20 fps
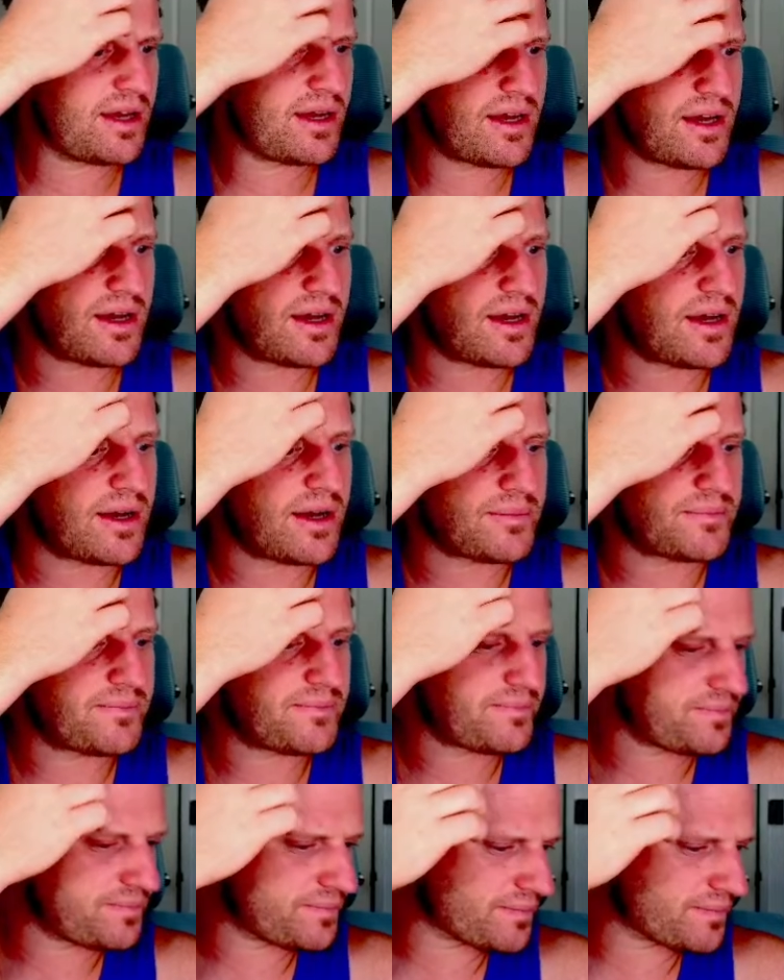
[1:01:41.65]

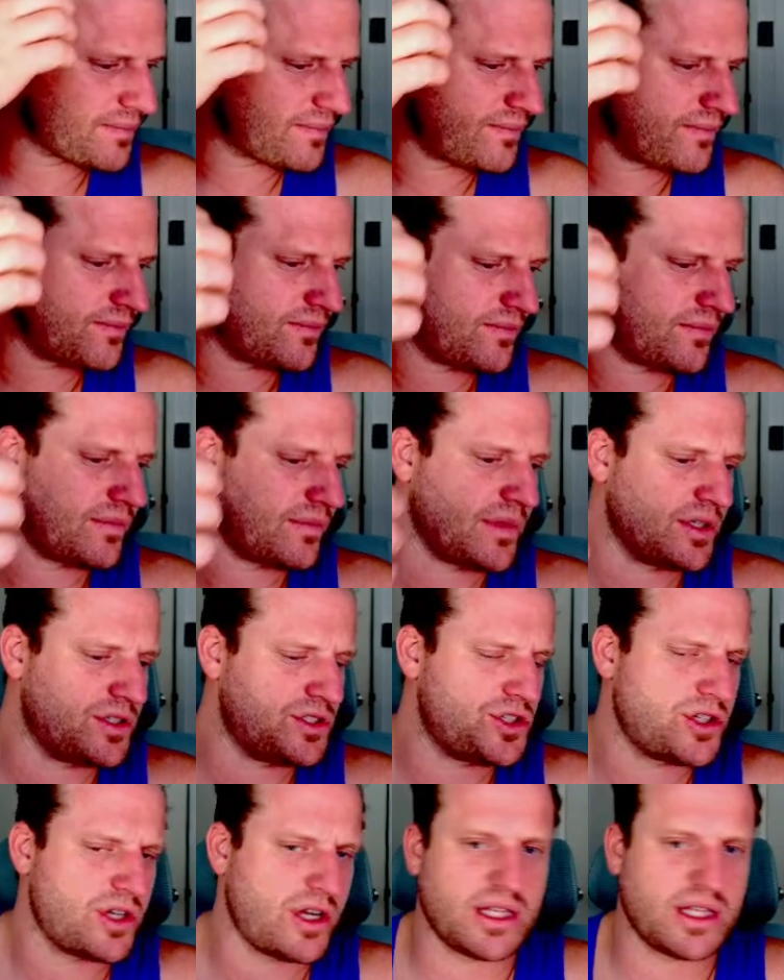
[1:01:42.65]
You
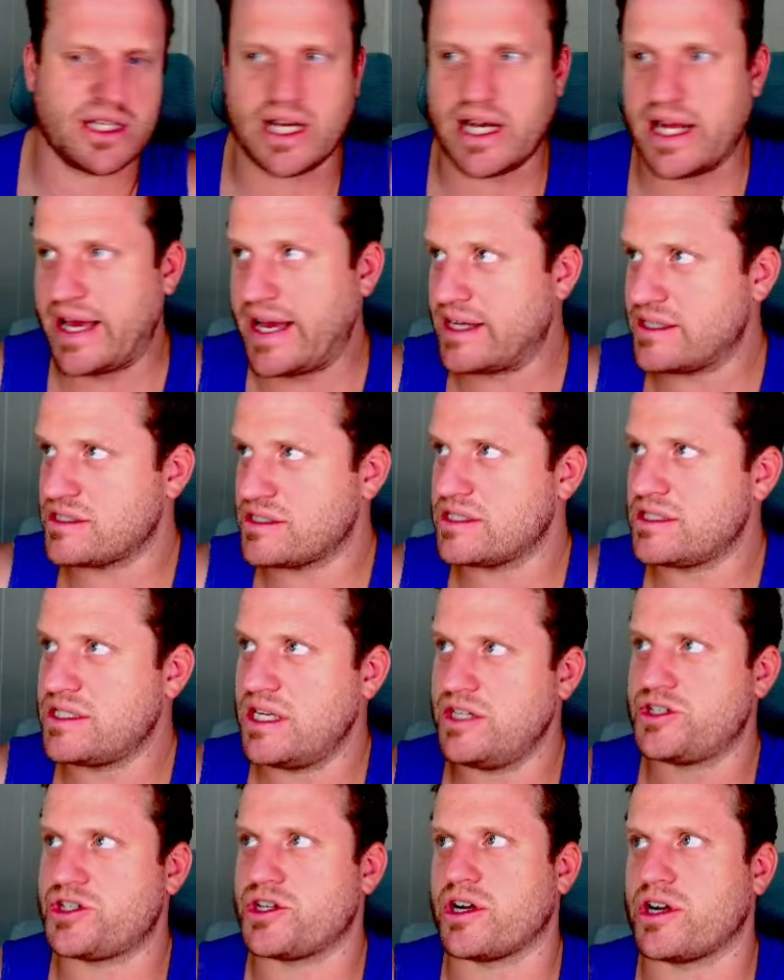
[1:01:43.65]
sure? And then I asked the
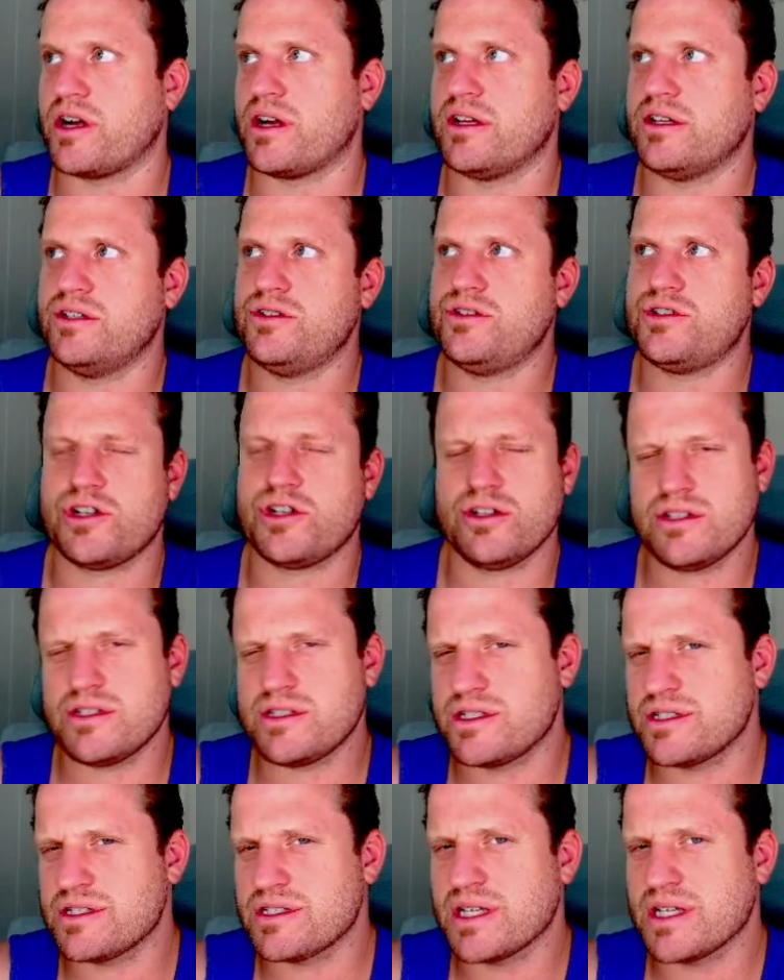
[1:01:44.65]
teacher, you sure
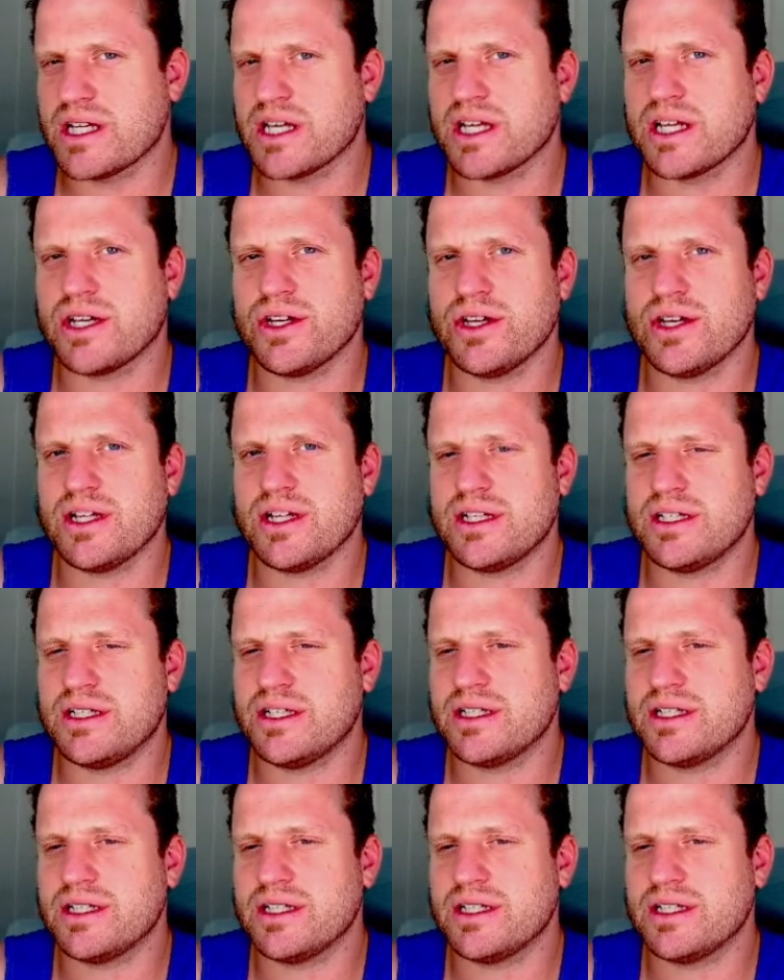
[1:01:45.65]
this is like a good,